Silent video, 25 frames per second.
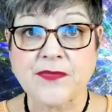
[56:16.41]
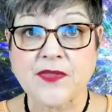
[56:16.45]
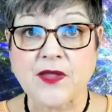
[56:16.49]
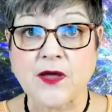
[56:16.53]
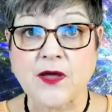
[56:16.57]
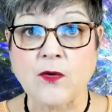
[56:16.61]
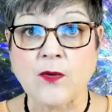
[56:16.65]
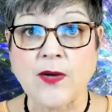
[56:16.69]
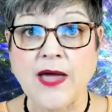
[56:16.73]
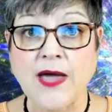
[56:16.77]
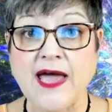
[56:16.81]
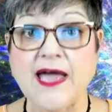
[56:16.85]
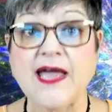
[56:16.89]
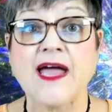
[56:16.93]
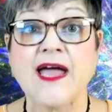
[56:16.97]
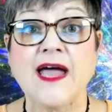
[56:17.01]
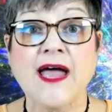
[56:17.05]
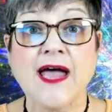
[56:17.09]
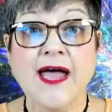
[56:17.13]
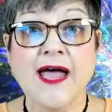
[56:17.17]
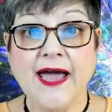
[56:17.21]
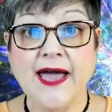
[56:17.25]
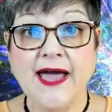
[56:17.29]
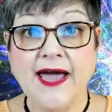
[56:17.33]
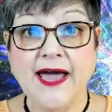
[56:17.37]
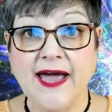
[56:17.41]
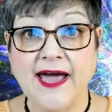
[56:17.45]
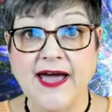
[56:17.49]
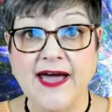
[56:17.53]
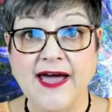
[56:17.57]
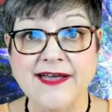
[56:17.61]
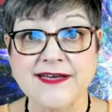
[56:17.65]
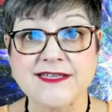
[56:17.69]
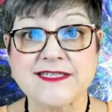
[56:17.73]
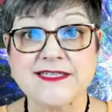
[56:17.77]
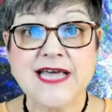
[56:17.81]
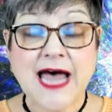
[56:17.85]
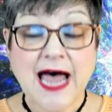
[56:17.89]
Okay.
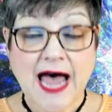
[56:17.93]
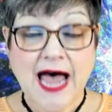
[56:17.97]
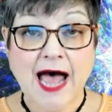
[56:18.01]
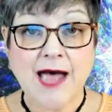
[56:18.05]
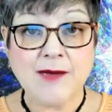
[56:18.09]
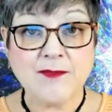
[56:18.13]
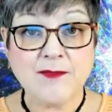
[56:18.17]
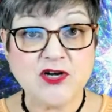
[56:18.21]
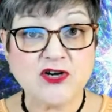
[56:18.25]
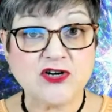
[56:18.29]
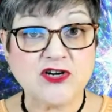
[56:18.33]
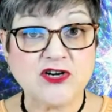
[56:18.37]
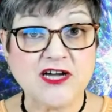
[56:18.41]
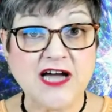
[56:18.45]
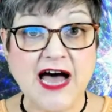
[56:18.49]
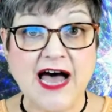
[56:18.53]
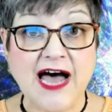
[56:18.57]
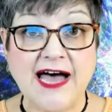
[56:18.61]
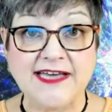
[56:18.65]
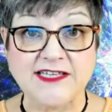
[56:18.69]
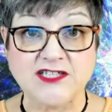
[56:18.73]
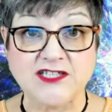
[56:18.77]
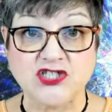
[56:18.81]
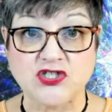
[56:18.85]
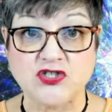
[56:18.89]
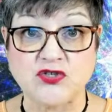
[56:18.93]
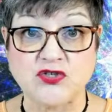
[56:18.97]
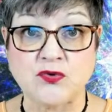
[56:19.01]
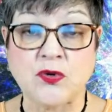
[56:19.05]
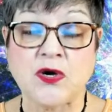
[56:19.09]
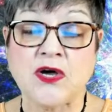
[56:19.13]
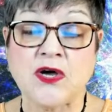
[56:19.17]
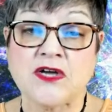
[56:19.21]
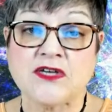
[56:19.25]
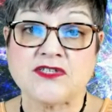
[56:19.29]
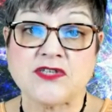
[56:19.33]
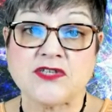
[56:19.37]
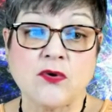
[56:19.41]
And I'm here to guide you.
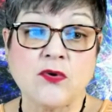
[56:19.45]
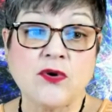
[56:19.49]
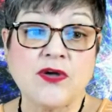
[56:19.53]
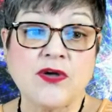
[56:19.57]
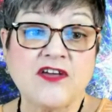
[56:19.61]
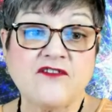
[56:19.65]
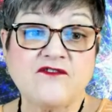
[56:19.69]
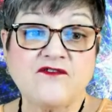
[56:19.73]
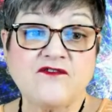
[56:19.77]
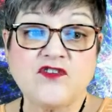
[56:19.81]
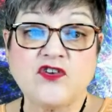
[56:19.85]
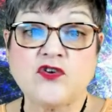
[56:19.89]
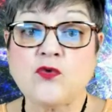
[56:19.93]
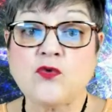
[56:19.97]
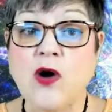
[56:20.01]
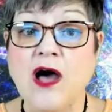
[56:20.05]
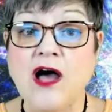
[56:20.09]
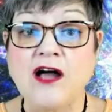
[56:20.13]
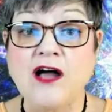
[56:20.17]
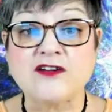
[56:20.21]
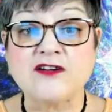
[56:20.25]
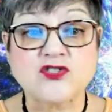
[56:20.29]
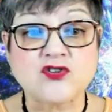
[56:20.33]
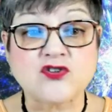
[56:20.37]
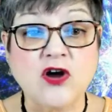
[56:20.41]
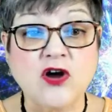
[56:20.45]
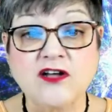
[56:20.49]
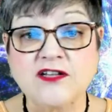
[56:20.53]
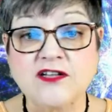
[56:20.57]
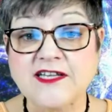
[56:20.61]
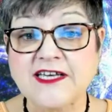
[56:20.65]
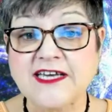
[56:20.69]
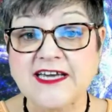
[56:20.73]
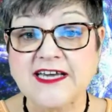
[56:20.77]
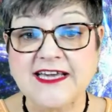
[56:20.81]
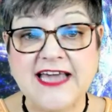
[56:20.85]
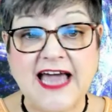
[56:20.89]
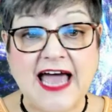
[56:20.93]
So if you are
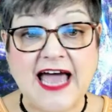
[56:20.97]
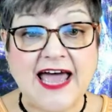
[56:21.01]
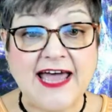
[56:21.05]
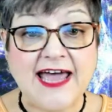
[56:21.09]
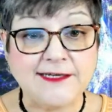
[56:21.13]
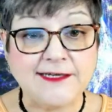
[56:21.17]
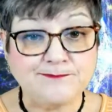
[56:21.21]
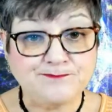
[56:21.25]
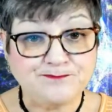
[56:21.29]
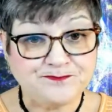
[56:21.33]
struggling again,